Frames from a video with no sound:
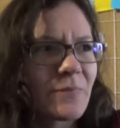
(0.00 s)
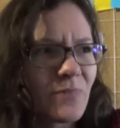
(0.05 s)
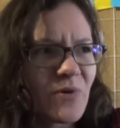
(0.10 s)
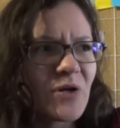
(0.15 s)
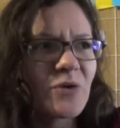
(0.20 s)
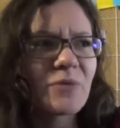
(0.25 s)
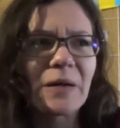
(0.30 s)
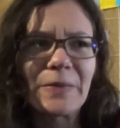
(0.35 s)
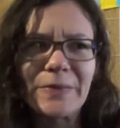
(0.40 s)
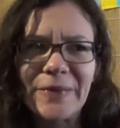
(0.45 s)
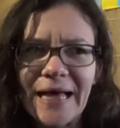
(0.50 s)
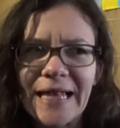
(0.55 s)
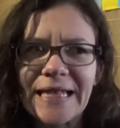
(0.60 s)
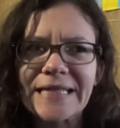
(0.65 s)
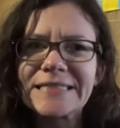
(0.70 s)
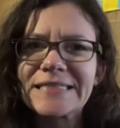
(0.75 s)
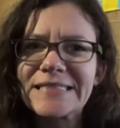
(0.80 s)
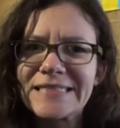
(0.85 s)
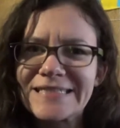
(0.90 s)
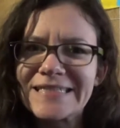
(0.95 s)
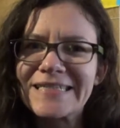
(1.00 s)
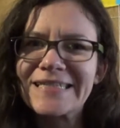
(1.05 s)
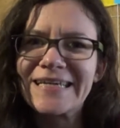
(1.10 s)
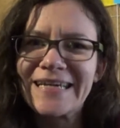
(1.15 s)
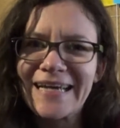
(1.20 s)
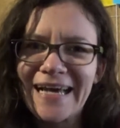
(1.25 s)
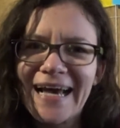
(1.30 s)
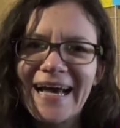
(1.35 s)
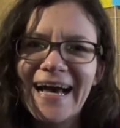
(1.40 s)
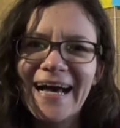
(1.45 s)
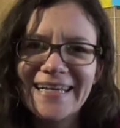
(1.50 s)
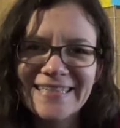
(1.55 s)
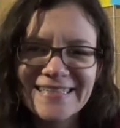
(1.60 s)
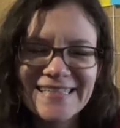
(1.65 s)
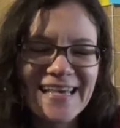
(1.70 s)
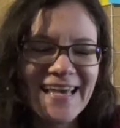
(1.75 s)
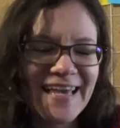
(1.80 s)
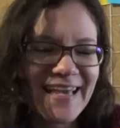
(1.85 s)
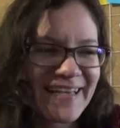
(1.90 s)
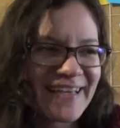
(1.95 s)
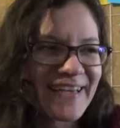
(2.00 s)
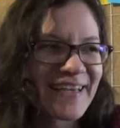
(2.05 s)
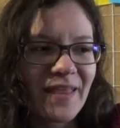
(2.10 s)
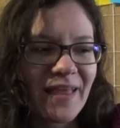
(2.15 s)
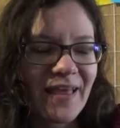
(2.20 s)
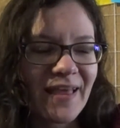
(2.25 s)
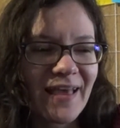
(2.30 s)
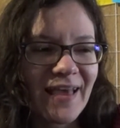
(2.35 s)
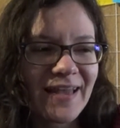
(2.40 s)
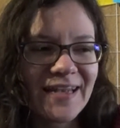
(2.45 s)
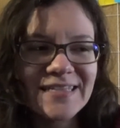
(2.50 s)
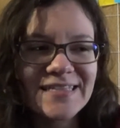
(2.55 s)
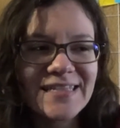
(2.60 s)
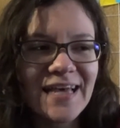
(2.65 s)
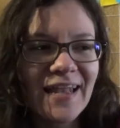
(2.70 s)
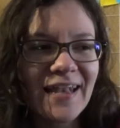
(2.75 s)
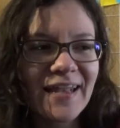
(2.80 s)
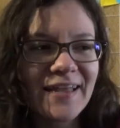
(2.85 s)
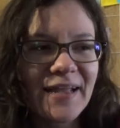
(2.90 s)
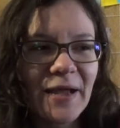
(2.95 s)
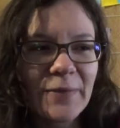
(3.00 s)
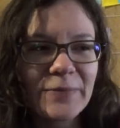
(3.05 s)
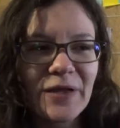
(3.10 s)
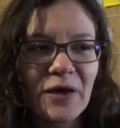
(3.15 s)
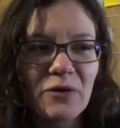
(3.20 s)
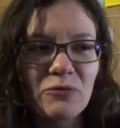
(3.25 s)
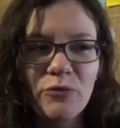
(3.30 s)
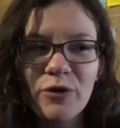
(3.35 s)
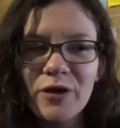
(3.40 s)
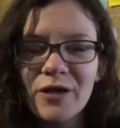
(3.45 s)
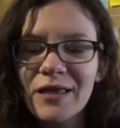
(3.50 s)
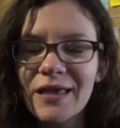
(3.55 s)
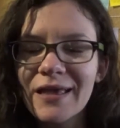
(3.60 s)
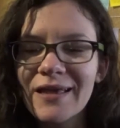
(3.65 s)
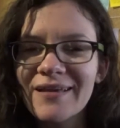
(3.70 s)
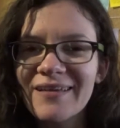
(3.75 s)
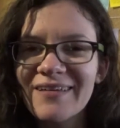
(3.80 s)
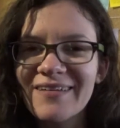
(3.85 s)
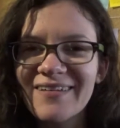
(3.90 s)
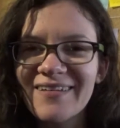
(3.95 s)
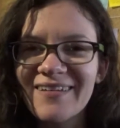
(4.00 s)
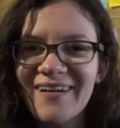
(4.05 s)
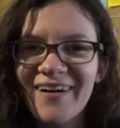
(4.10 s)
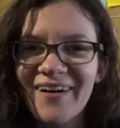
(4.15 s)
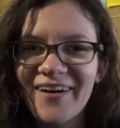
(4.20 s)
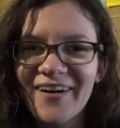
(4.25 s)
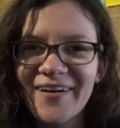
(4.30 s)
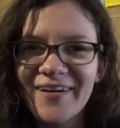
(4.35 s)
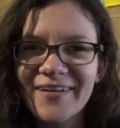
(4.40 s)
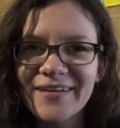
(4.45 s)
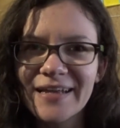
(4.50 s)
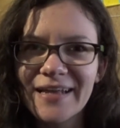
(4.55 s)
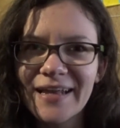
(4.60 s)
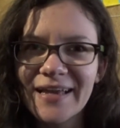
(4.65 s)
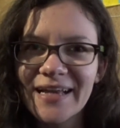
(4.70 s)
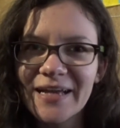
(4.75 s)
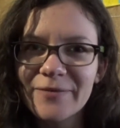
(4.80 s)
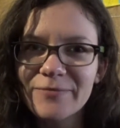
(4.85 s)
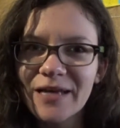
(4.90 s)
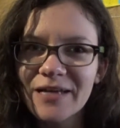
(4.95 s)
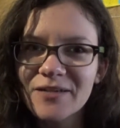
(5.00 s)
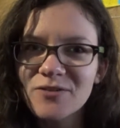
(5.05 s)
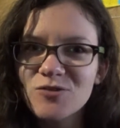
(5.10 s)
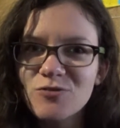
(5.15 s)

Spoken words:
pretty well balanced, I'd say. And it's not like I'm not working hard, and like I'm not